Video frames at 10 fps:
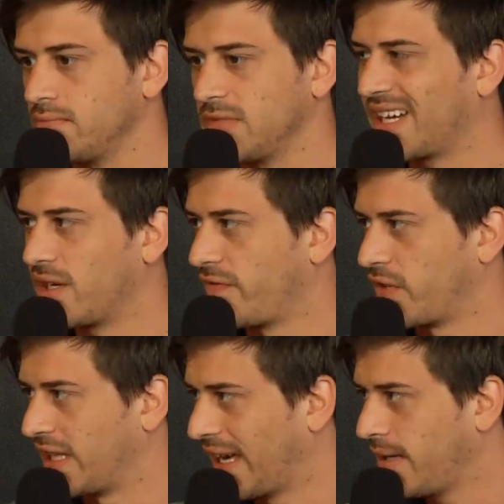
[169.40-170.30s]
kind of
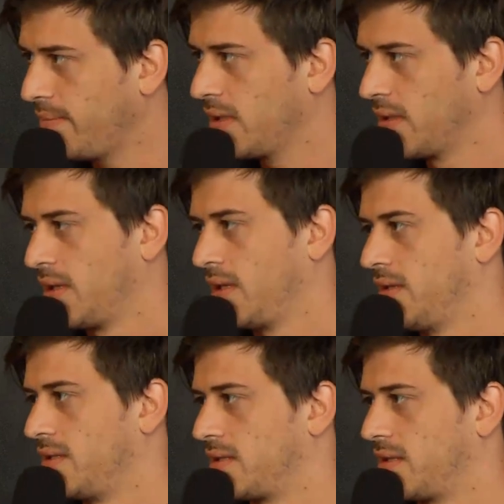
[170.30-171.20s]
a game
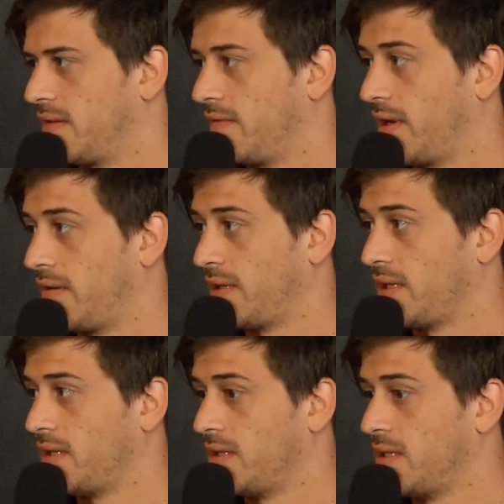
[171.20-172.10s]
it's uh,
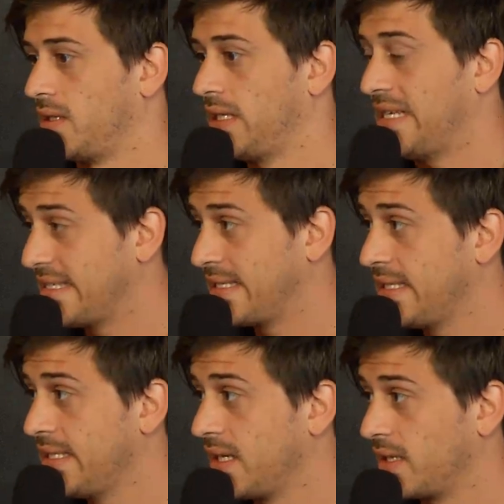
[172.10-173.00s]
very
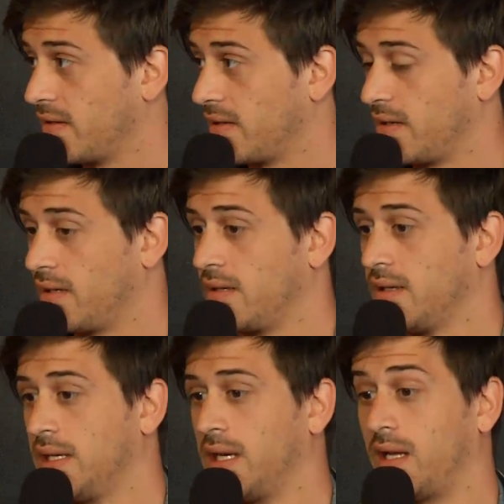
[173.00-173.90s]
easy, uh,
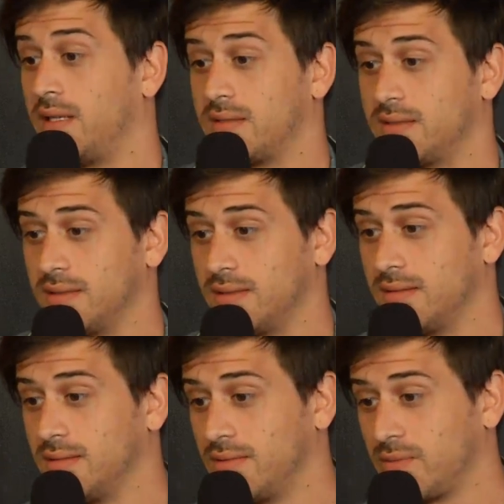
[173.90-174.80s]
and it's
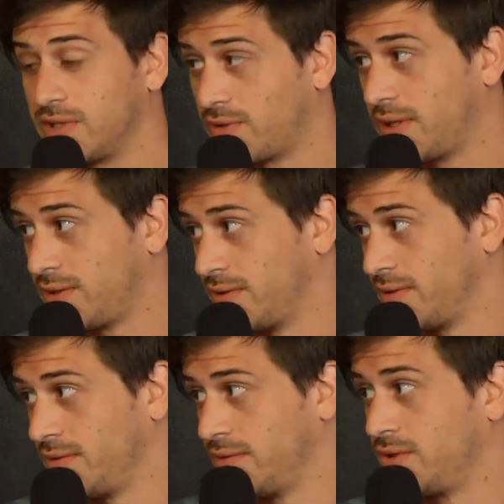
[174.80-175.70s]
uh, we try to,
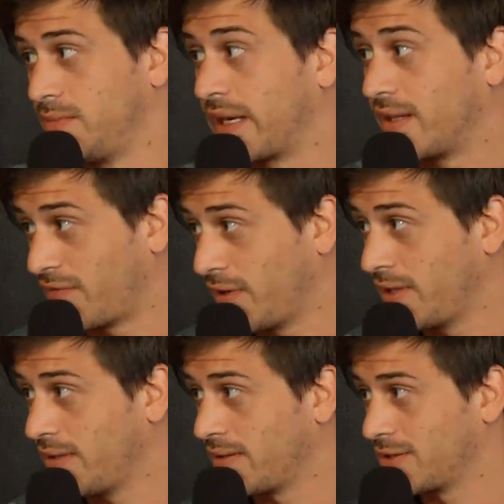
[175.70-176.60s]
to, to make it
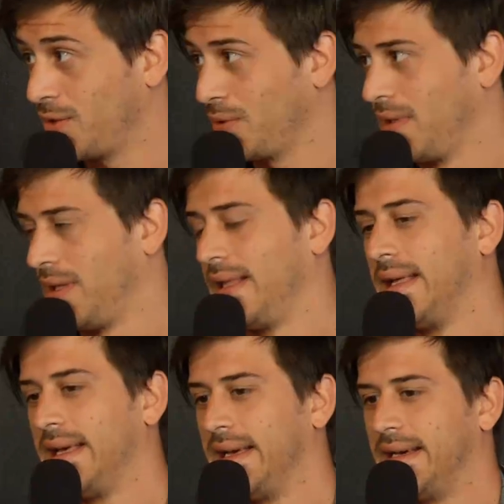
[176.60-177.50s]
funny also
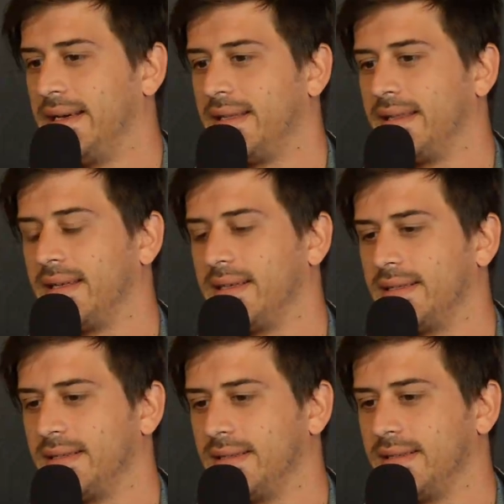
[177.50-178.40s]
and
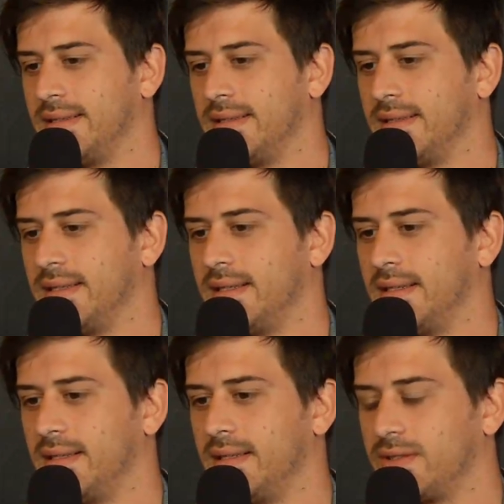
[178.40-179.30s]

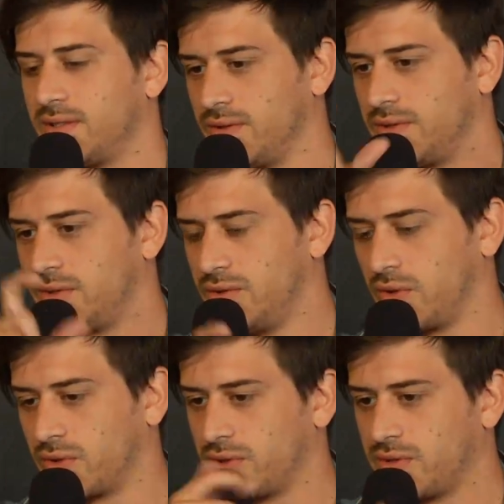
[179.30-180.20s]
uh, to
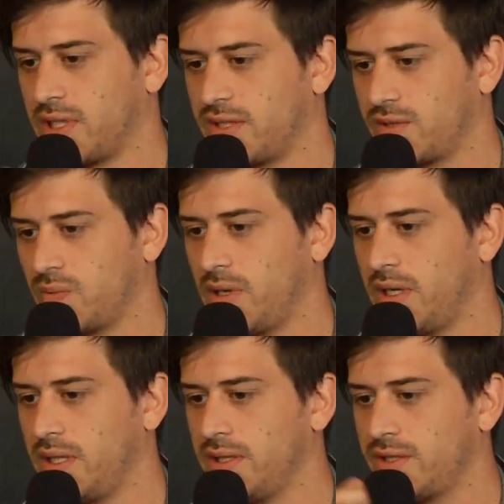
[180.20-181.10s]
not to taste
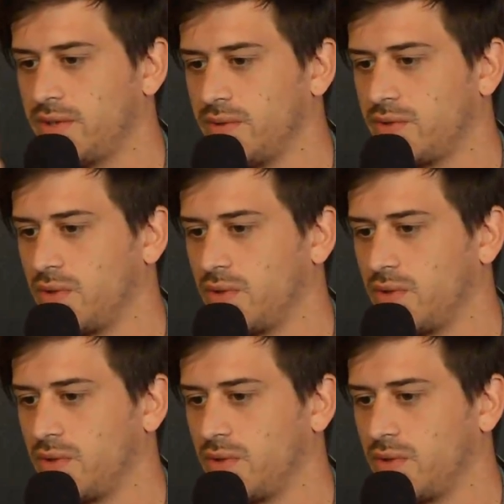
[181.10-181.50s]
wine, to to